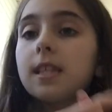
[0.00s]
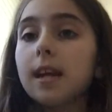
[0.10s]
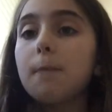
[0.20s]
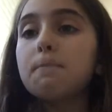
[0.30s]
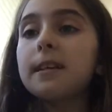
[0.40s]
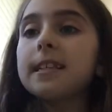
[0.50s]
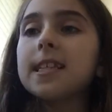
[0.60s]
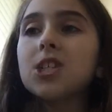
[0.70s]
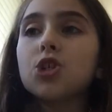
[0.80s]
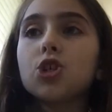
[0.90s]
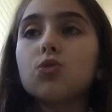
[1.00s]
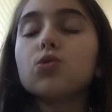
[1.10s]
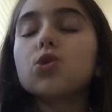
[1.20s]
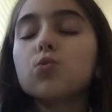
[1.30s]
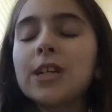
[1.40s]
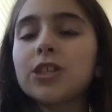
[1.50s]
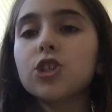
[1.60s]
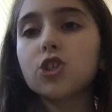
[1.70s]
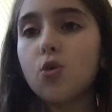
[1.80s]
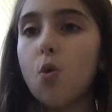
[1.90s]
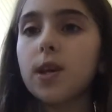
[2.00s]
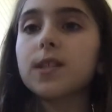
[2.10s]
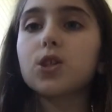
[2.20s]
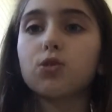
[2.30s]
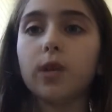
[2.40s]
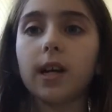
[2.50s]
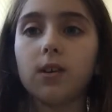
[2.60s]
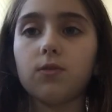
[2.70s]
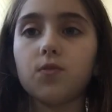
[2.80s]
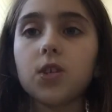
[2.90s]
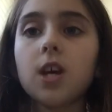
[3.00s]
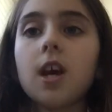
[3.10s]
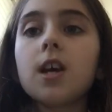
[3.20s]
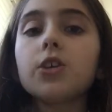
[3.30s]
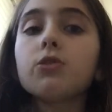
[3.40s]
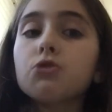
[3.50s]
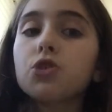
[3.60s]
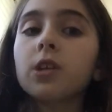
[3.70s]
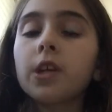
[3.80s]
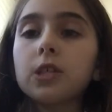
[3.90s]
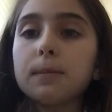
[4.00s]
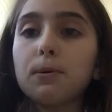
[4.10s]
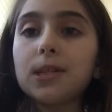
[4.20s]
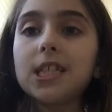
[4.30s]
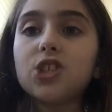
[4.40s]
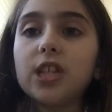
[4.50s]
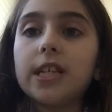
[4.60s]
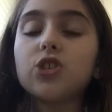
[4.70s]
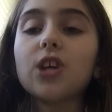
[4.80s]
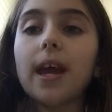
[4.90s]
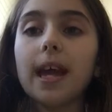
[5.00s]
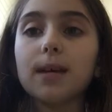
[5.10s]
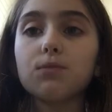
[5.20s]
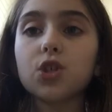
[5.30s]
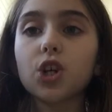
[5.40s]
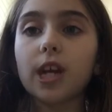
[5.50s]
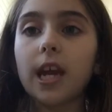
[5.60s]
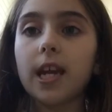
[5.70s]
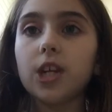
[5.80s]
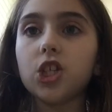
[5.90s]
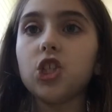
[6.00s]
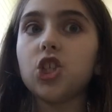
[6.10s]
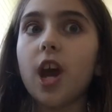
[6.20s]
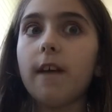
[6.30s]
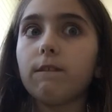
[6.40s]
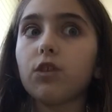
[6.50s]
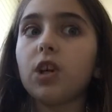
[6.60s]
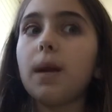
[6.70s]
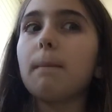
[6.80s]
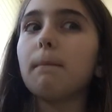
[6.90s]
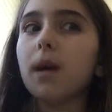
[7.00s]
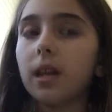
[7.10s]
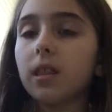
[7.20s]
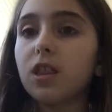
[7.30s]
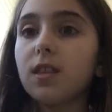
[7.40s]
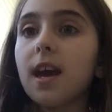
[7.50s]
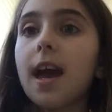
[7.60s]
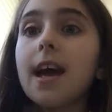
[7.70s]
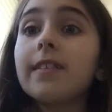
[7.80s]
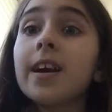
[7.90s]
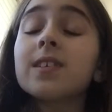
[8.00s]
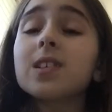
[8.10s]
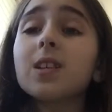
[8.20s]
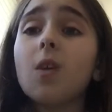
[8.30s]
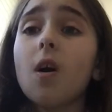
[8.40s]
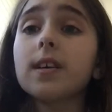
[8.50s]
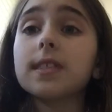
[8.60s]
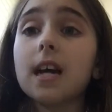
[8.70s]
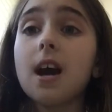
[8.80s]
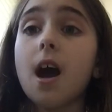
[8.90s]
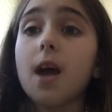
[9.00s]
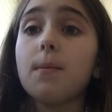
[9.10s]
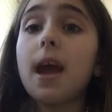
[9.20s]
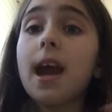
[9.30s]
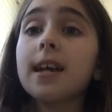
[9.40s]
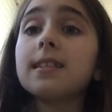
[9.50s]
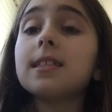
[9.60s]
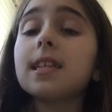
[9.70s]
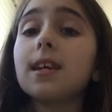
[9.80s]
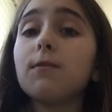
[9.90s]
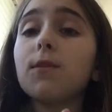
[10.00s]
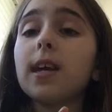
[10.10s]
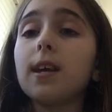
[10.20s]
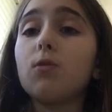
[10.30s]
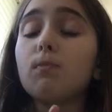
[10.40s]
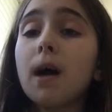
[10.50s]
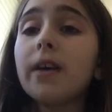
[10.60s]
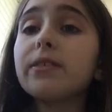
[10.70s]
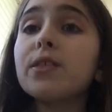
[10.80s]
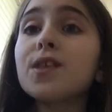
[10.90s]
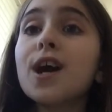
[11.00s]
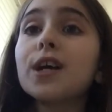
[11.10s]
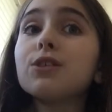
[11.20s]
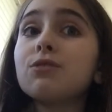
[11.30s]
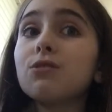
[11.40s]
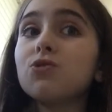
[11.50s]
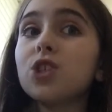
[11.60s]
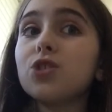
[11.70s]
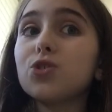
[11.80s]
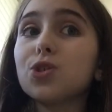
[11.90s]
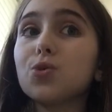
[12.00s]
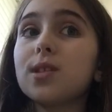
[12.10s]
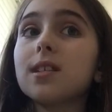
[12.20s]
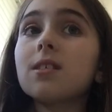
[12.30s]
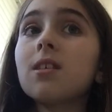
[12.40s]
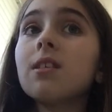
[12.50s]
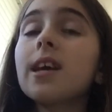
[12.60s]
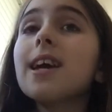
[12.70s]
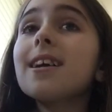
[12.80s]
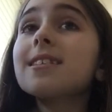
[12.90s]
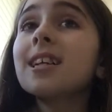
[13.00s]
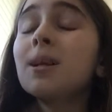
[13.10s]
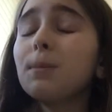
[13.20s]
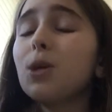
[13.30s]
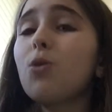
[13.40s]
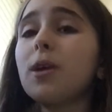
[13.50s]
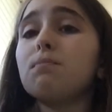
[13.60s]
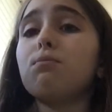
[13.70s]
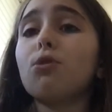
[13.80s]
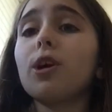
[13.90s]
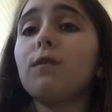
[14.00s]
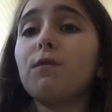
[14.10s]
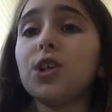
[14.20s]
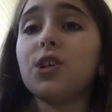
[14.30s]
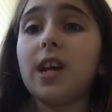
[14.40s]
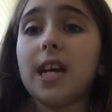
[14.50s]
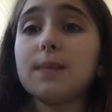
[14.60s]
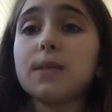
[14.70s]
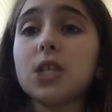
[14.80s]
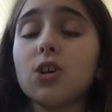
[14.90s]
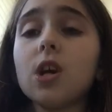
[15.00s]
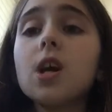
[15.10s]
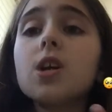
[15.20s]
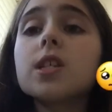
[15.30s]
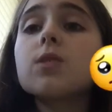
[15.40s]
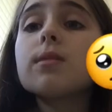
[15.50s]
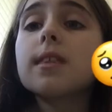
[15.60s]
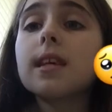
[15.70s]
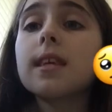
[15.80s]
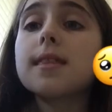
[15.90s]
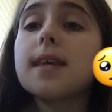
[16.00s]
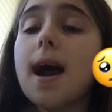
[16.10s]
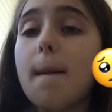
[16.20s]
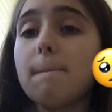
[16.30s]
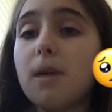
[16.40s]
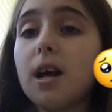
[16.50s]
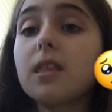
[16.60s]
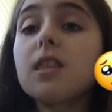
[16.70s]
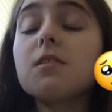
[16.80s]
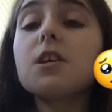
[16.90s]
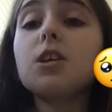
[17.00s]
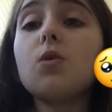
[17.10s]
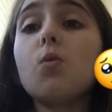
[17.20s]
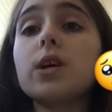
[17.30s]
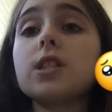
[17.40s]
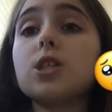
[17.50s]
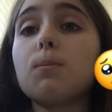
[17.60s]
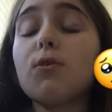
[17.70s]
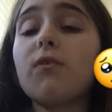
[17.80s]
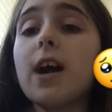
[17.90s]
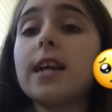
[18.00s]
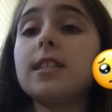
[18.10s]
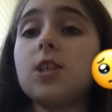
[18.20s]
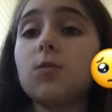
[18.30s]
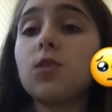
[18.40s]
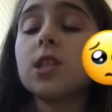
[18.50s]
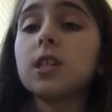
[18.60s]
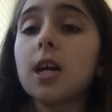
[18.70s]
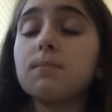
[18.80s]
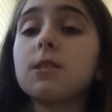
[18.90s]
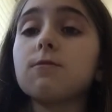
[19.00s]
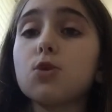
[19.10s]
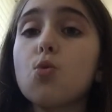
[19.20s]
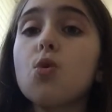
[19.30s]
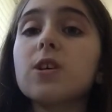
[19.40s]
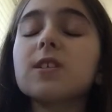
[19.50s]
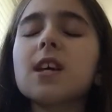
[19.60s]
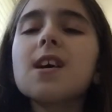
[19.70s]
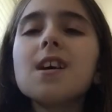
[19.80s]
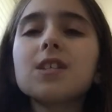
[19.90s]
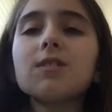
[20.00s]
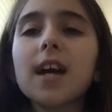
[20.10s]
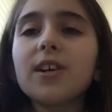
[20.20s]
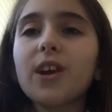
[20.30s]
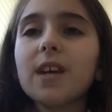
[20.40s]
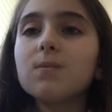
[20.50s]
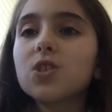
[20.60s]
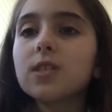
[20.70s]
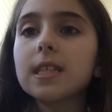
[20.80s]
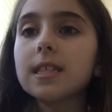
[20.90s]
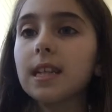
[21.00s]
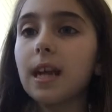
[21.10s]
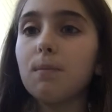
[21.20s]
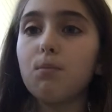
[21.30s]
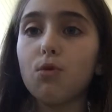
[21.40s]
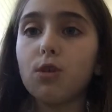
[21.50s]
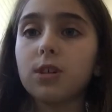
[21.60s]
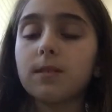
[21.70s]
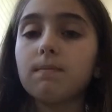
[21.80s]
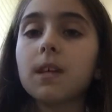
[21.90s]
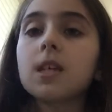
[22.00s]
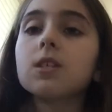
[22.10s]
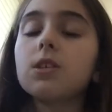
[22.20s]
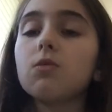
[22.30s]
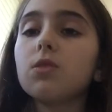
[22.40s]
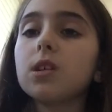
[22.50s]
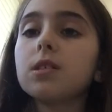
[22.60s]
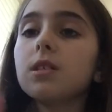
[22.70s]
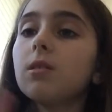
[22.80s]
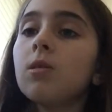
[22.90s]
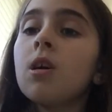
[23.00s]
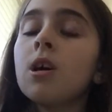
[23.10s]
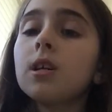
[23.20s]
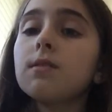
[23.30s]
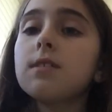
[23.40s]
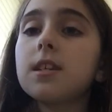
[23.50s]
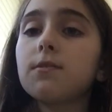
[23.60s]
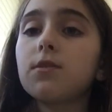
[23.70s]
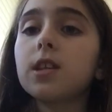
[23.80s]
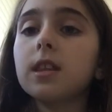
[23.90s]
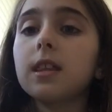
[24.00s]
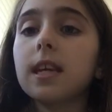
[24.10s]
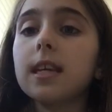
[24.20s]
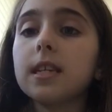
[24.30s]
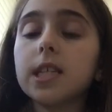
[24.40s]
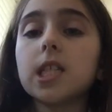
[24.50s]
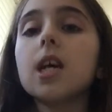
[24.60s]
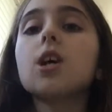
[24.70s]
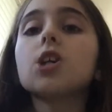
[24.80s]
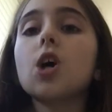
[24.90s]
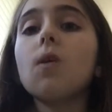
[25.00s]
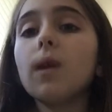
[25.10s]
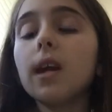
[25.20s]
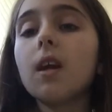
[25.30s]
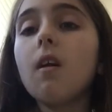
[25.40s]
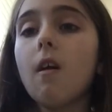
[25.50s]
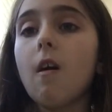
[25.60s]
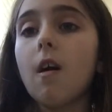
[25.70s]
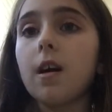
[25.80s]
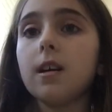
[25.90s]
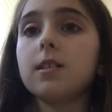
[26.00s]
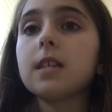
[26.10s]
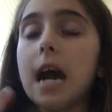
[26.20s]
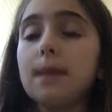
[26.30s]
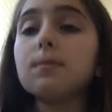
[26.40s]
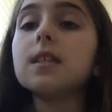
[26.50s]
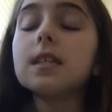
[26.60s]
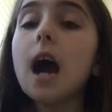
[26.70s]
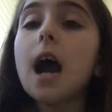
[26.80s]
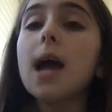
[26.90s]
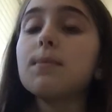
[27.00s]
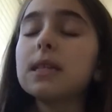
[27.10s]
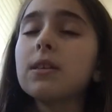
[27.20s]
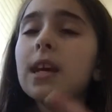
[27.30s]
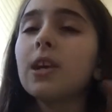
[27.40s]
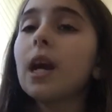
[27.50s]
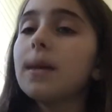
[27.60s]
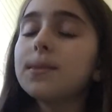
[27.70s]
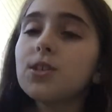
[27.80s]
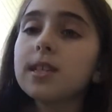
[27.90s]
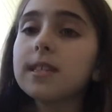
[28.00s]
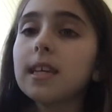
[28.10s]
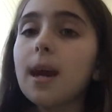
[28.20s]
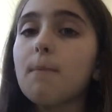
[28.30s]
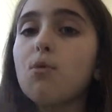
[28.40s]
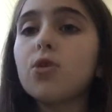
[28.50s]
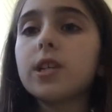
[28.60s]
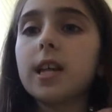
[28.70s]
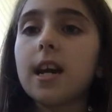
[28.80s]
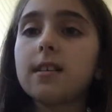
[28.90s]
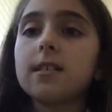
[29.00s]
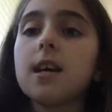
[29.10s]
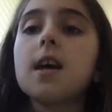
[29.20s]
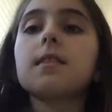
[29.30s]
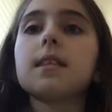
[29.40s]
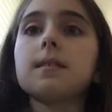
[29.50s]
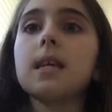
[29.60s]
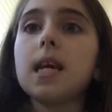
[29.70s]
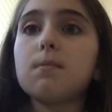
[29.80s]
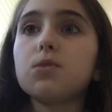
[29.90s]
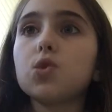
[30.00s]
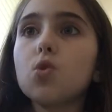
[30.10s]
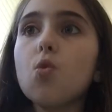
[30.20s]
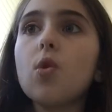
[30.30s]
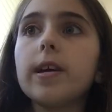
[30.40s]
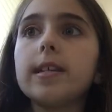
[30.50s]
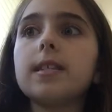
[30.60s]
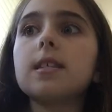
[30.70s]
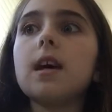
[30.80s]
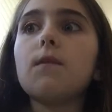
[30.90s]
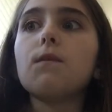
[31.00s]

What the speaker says: tip is to switch toys around. Usually you're supposed to change a hamster cage every month, and that is a long time. And if in a month you don't change the toys at all, it's going to be quite boring for your hamster. So within that month, you want to provide different types of toys so that your hamster doesn't get bored. So you want a lot of different things going on time to time so that your hamster doesn't get bored and has the same toys